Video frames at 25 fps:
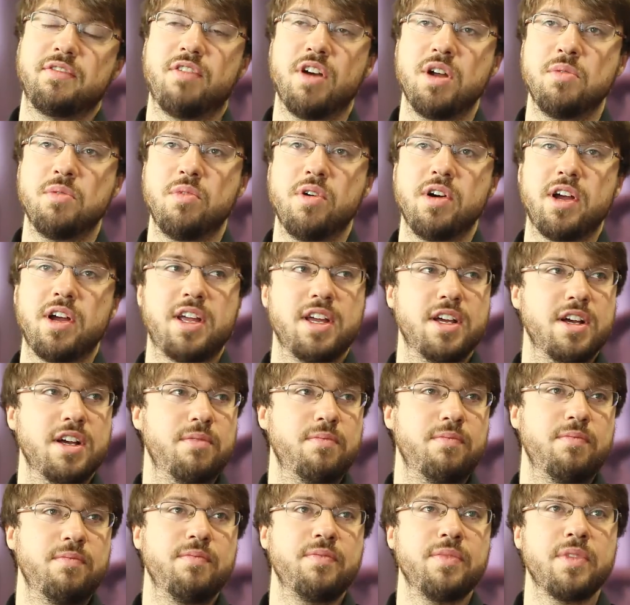Framework
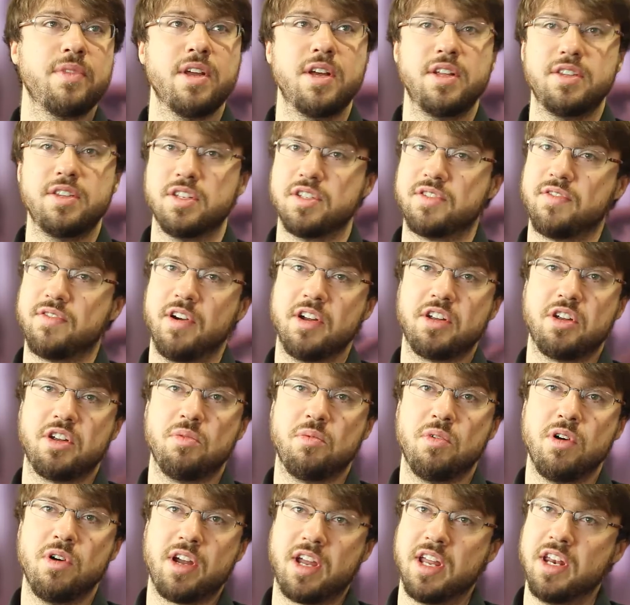does very good
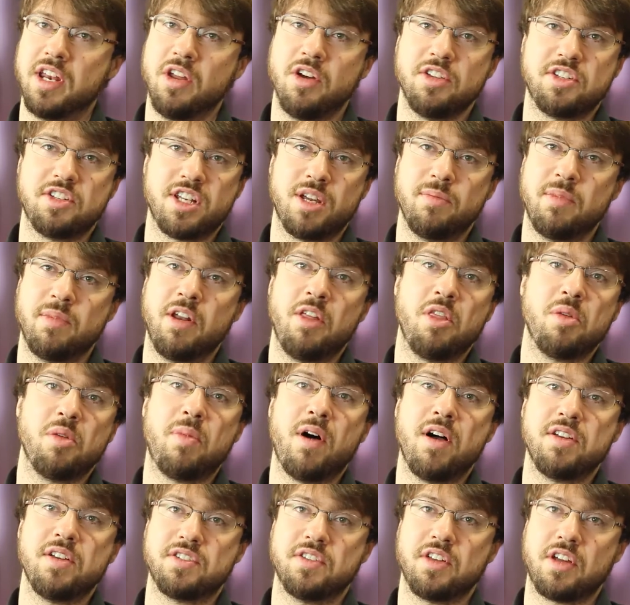work in Nottingham and other
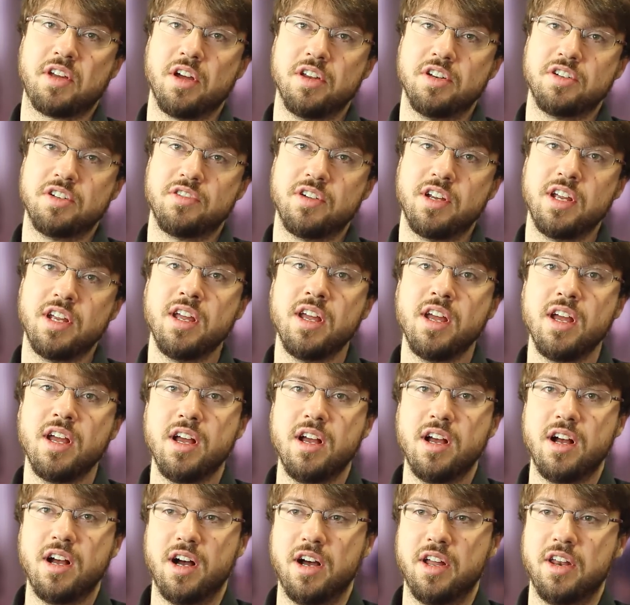parts of the country.
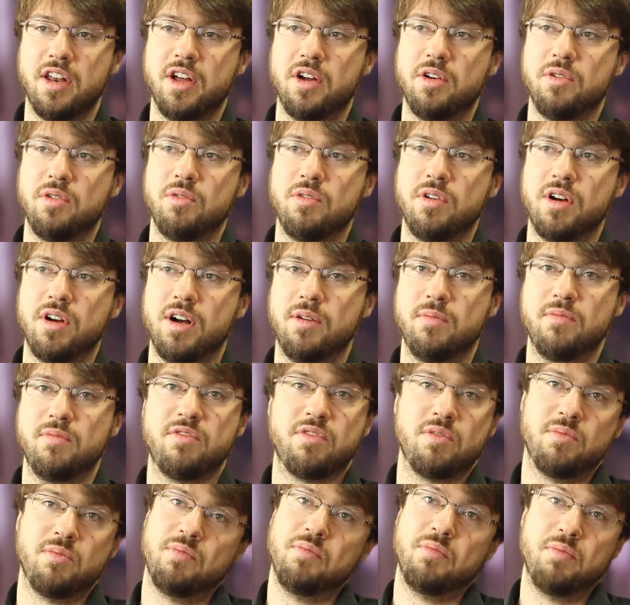I know
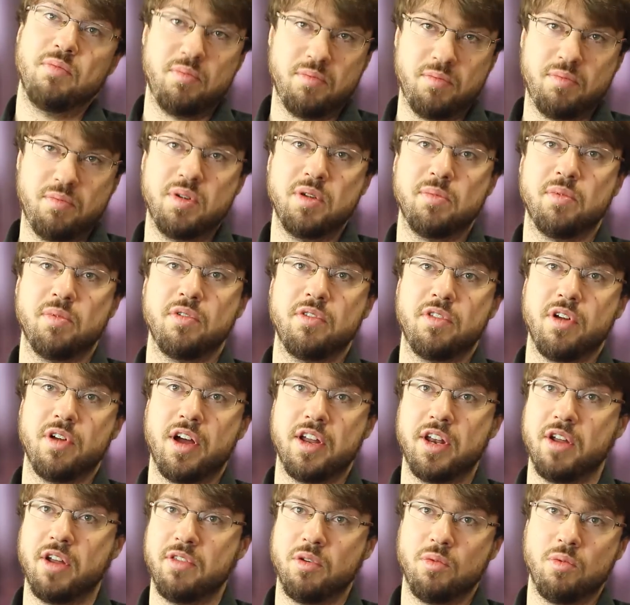from people that I
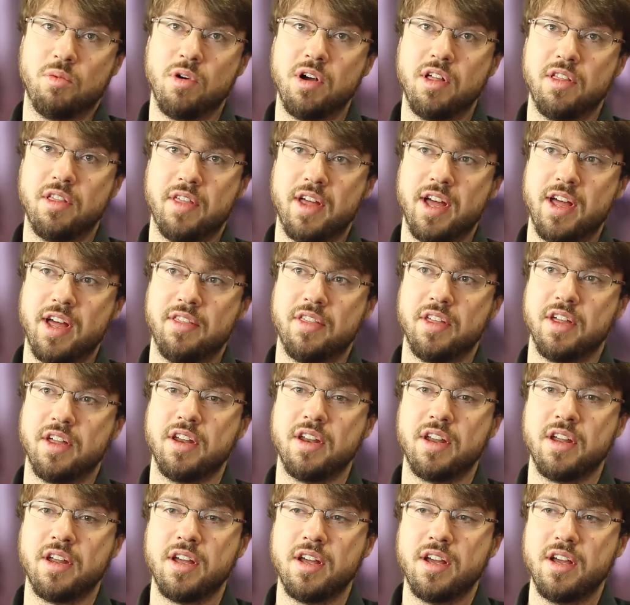know that work there
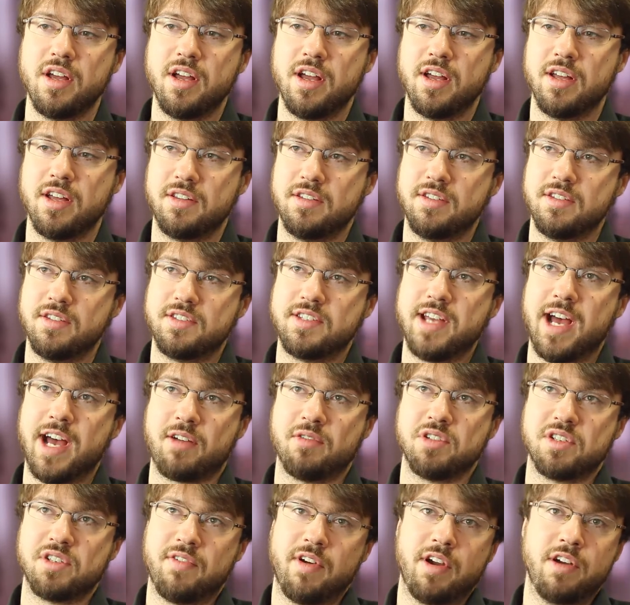that it
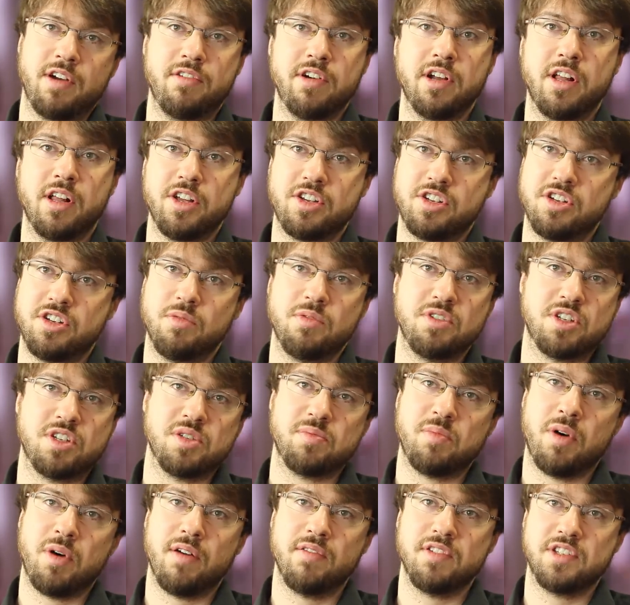tackles a very real issue, which is
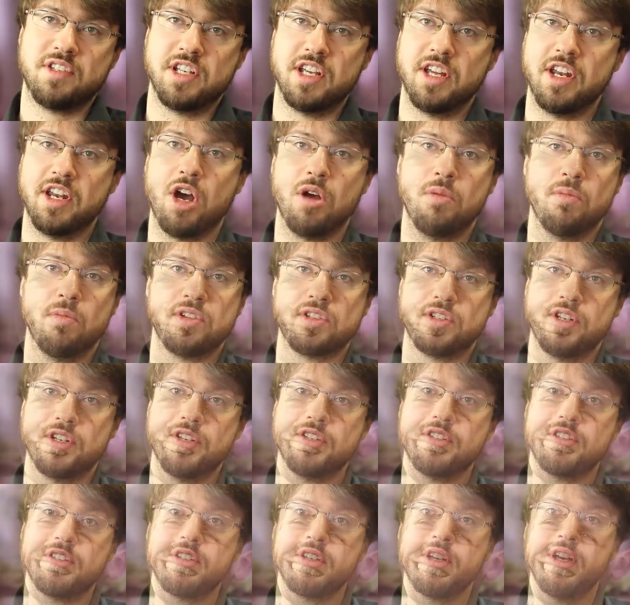poverty and
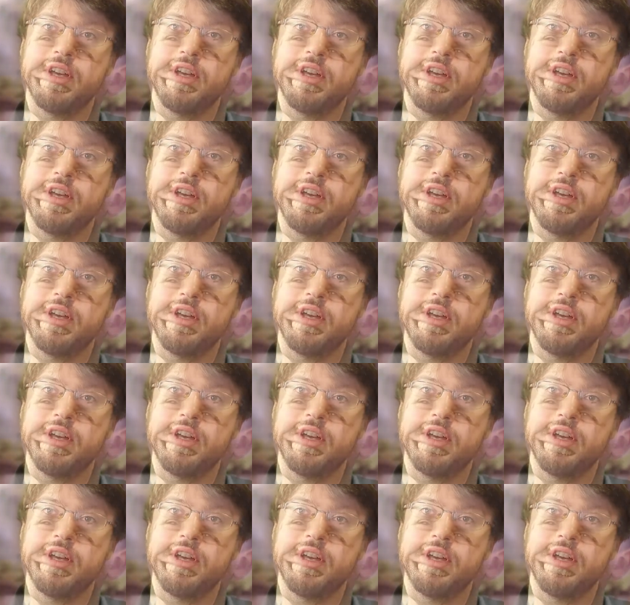homelessness.